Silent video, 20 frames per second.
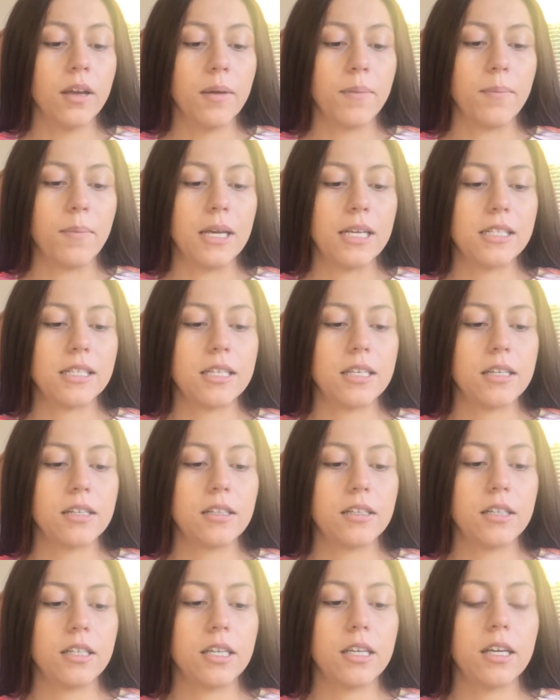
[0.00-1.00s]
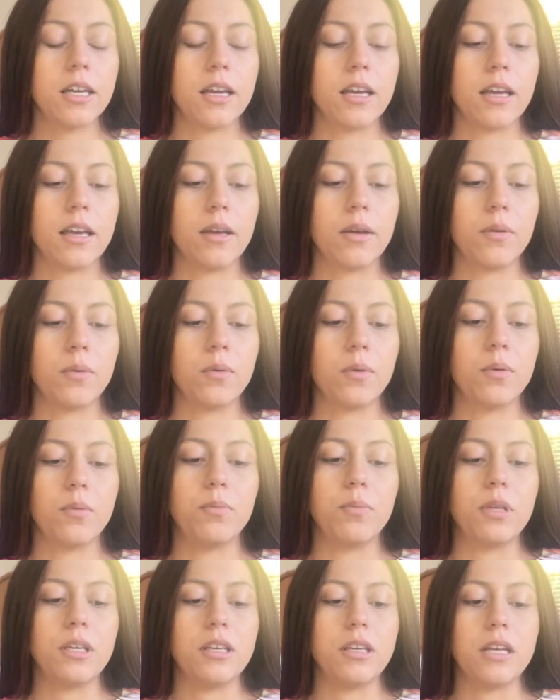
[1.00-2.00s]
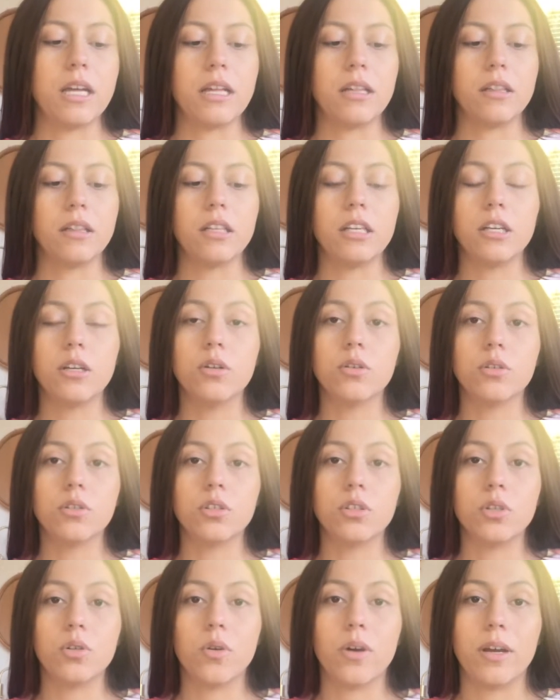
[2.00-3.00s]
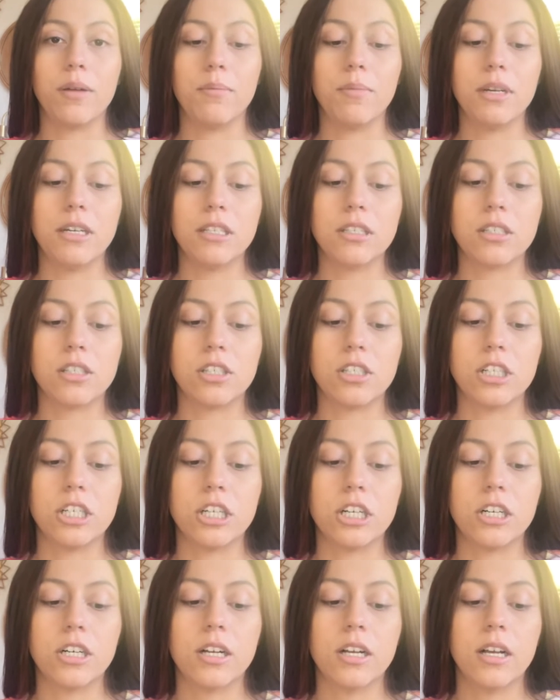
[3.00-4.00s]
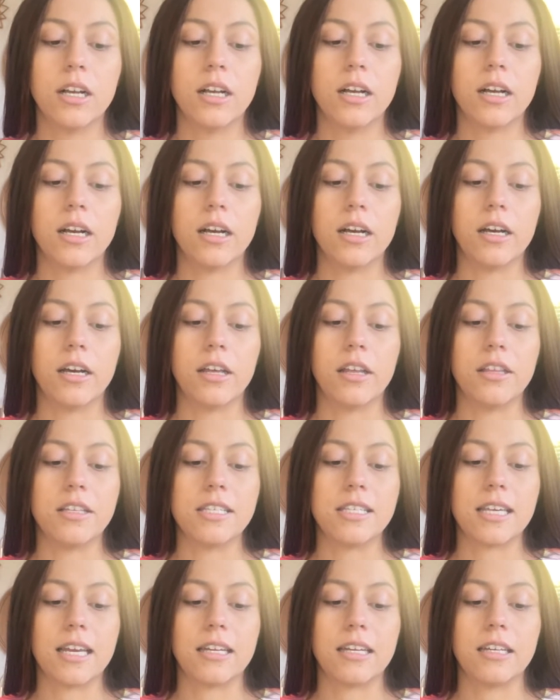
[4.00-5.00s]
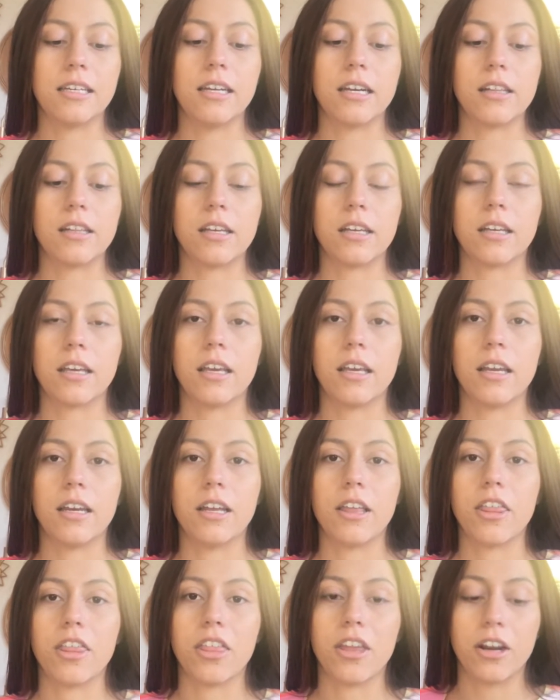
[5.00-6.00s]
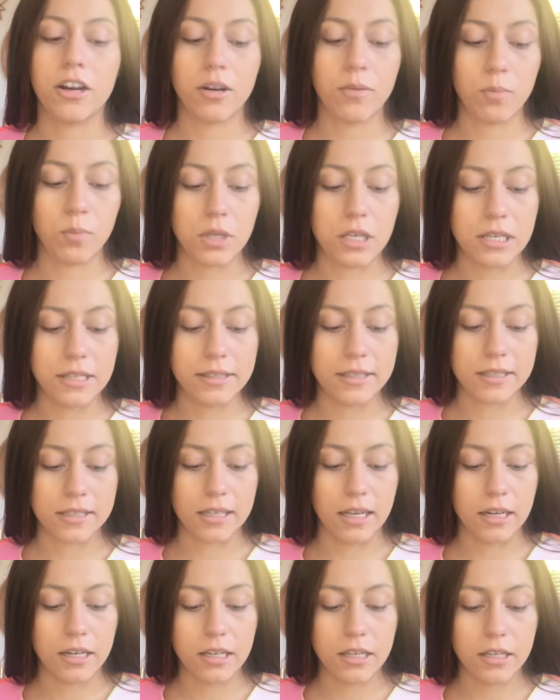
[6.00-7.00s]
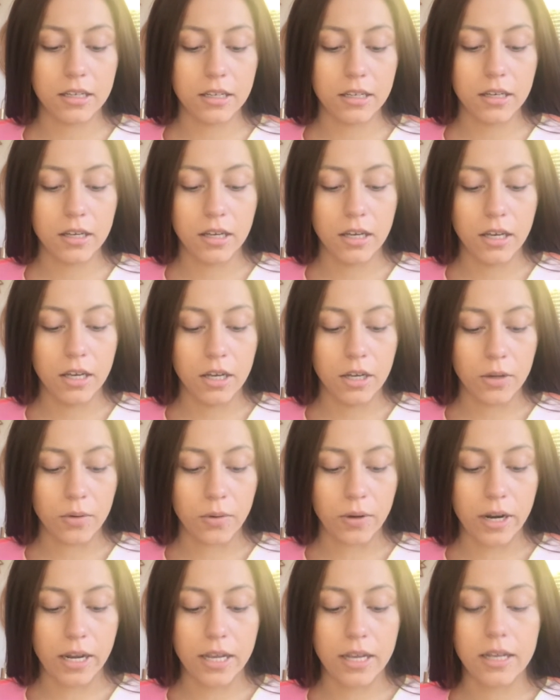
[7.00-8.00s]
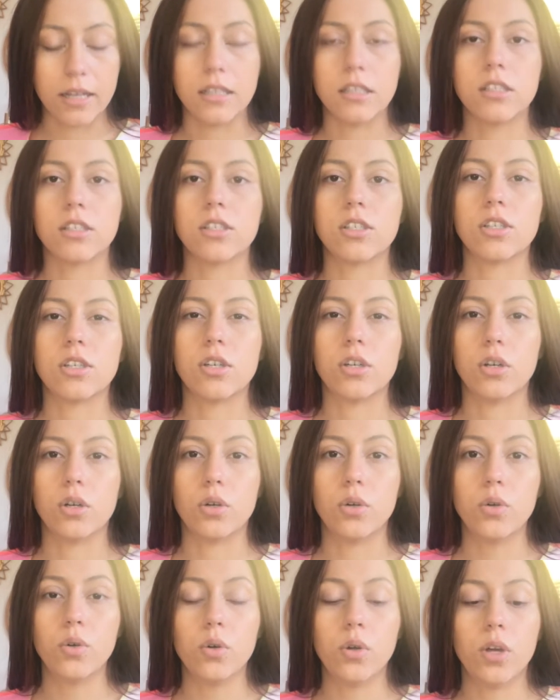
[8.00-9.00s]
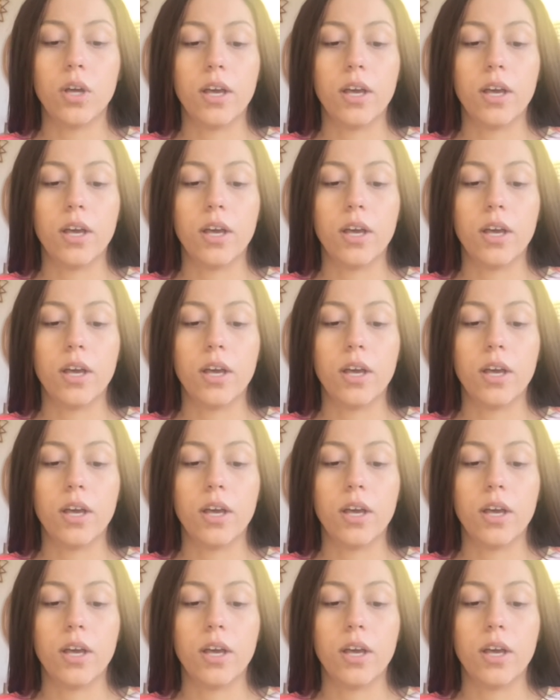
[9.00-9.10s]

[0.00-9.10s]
Basically, it will be legal to administer the psychedelic in a therapy setting, right? And so